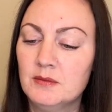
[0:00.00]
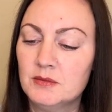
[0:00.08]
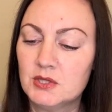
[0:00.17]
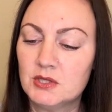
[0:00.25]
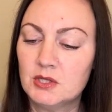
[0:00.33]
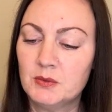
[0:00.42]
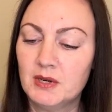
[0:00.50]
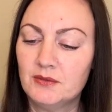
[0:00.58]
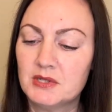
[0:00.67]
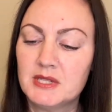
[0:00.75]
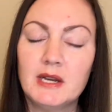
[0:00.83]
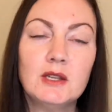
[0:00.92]
Just do
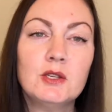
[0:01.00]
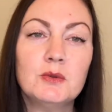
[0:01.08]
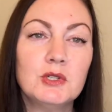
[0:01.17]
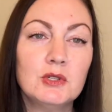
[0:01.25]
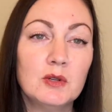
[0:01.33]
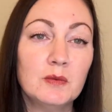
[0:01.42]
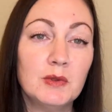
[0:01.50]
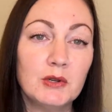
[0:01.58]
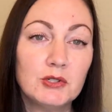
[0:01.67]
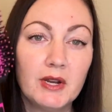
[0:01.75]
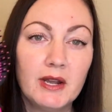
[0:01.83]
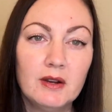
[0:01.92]
whatever setting you would do your blow
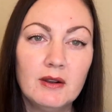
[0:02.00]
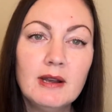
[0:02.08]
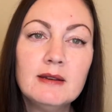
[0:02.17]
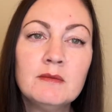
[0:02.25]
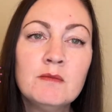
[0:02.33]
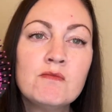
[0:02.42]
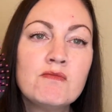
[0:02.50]
dryer on.